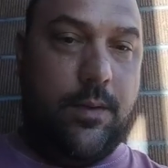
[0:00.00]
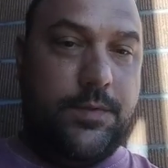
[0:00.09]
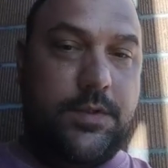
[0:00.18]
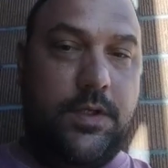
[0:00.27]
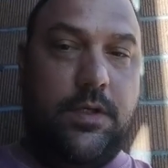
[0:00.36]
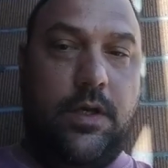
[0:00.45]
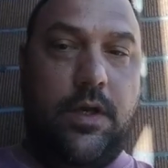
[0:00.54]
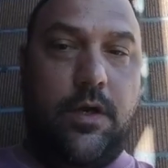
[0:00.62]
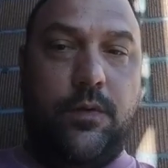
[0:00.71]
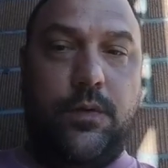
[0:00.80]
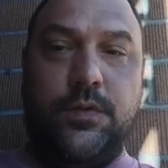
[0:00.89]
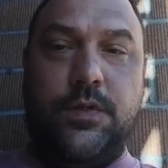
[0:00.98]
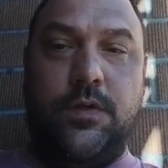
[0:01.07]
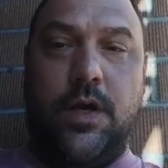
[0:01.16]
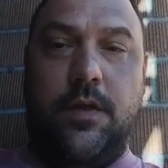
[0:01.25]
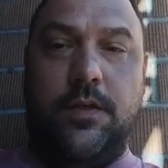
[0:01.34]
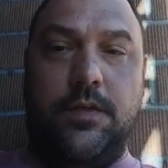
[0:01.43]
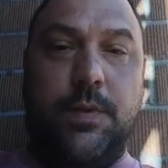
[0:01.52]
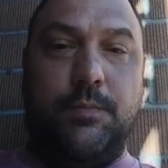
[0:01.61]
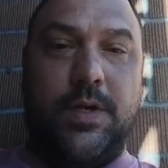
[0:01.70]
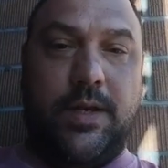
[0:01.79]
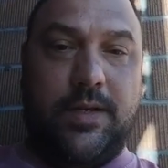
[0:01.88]
CEOs, these
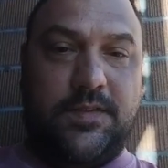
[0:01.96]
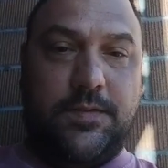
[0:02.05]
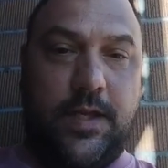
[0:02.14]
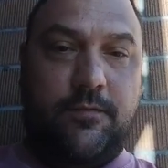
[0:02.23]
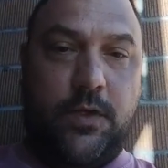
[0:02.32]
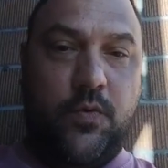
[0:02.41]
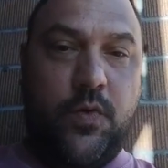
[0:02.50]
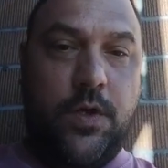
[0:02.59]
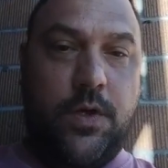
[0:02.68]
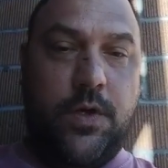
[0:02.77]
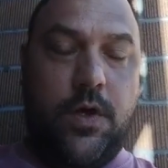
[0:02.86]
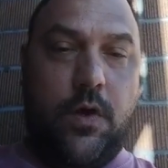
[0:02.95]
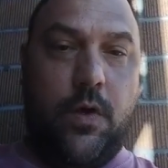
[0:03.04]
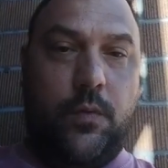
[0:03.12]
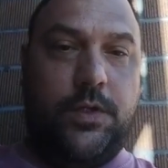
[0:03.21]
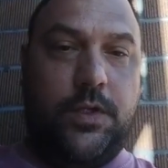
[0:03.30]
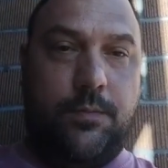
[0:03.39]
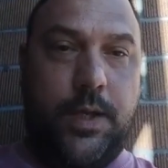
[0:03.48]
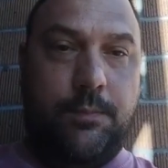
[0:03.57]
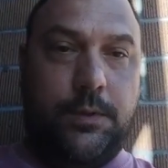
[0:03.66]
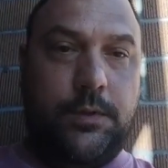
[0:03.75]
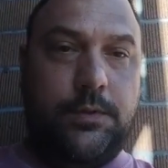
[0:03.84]
people cannot save you. Only the
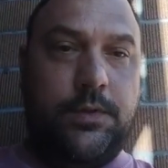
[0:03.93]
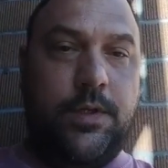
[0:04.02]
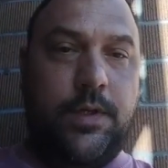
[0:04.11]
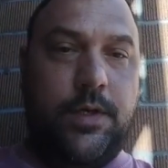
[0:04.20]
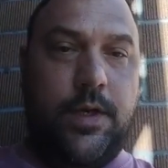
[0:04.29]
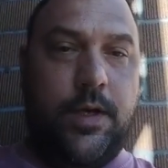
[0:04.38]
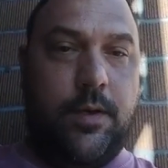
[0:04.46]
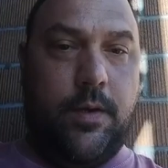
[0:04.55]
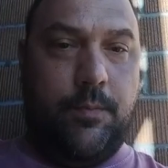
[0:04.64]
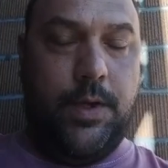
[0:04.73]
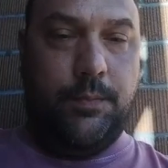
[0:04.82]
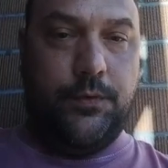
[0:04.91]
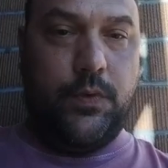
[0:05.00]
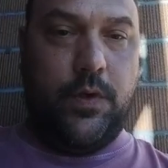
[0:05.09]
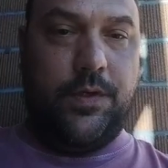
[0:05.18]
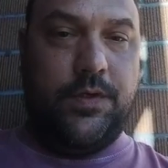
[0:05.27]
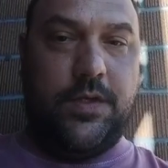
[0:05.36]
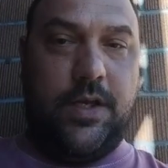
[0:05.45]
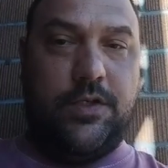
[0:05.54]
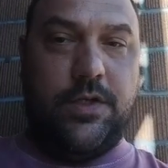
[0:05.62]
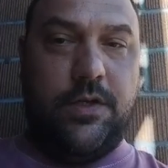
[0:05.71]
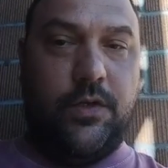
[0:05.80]
people, people's
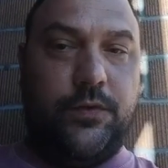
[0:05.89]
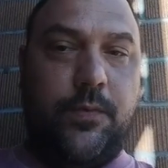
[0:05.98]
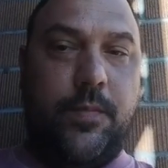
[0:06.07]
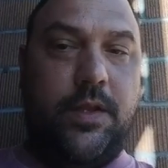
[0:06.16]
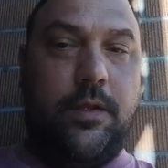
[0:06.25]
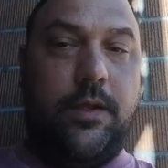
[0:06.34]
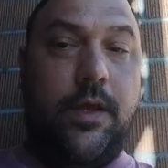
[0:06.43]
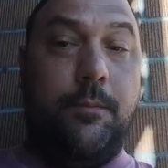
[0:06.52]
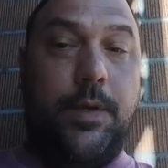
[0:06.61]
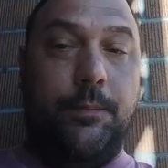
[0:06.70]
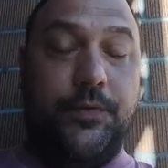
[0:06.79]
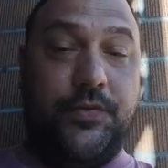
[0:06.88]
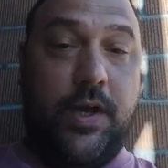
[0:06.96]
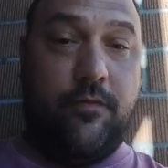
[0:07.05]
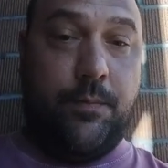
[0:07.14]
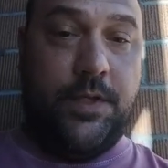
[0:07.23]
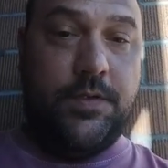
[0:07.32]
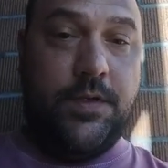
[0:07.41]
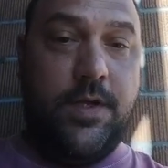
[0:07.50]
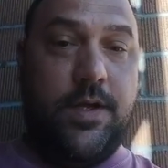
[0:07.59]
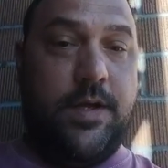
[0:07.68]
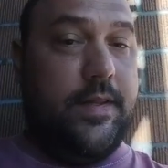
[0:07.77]
organization, and ultimately a people's government
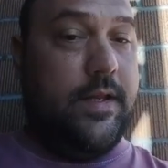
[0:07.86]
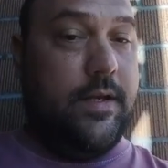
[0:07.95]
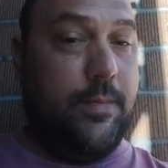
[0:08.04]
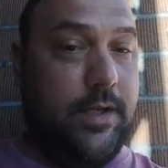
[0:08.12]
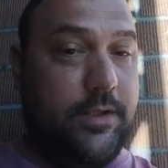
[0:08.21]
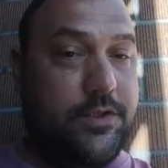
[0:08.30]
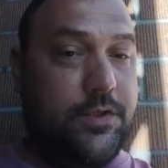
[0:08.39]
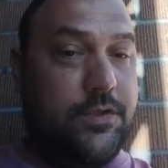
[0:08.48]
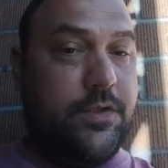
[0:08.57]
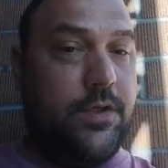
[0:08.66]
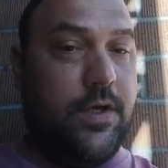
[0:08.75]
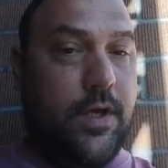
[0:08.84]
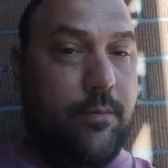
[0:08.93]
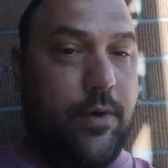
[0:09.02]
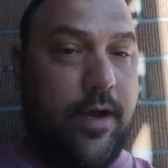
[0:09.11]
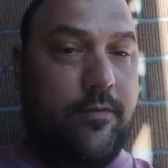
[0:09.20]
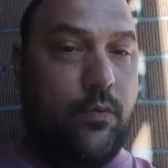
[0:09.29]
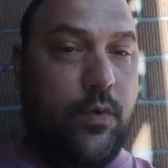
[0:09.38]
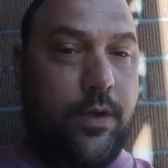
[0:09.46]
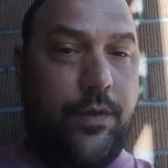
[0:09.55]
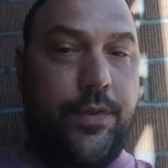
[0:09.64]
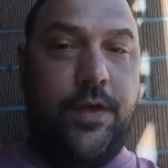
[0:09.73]
that abolishes private
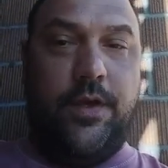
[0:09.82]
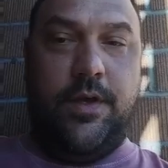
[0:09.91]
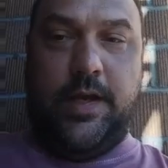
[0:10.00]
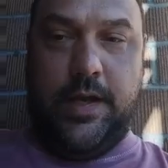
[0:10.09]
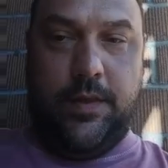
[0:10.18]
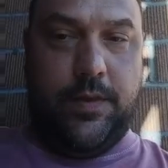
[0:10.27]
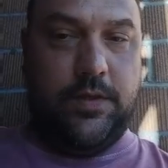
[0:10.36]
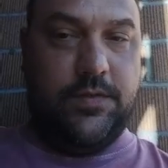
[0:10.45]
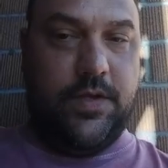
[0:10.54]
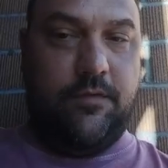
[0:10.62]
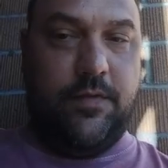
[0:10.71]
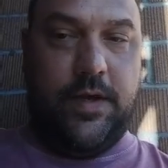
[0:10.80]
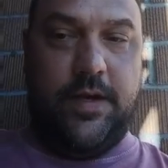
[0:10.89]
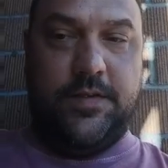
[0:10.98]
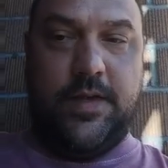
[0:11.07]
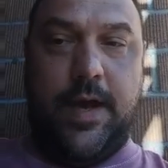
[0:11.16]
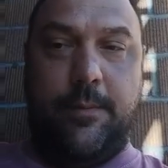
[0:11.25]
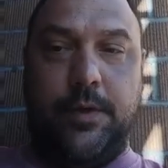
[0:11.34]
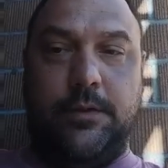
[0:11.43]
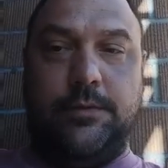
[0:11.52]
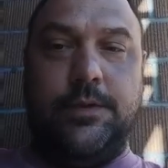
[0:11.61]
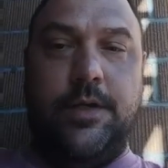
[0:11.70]
wealth and things like finance
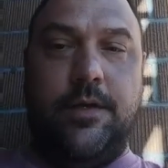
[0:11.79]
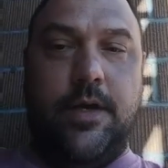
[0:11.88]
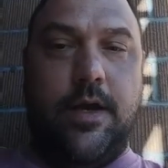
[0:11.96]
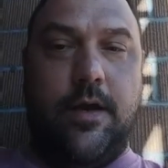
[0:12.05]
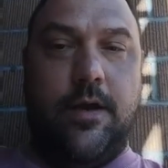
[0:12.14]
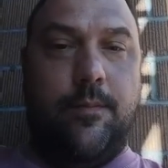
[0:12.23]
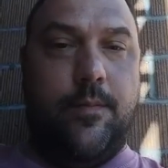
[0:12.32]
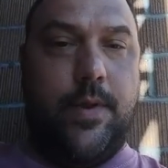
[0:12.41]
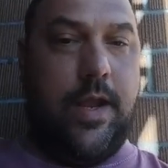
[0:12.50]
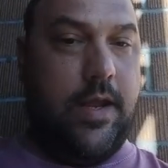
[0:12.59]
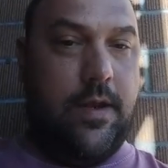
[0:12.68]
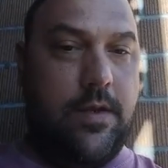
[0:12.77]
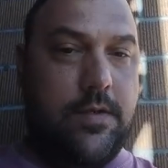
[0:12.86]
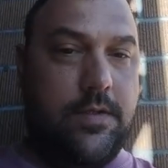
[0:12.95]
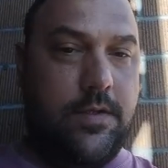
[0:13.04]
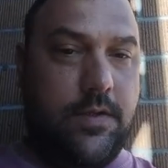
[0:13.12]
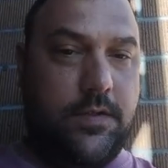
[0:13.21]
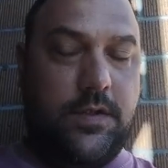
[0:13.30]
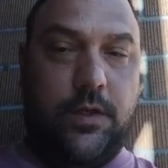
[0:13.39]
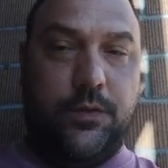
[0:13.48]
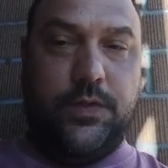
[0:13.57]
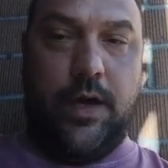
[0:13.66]
capital and this
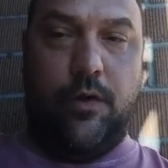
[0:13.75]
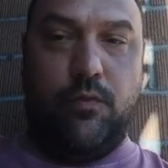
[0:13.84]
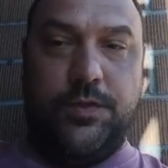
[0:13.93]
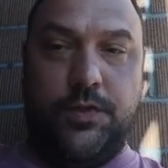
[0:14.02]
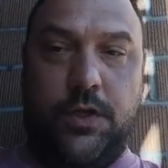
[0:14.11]
ecocidal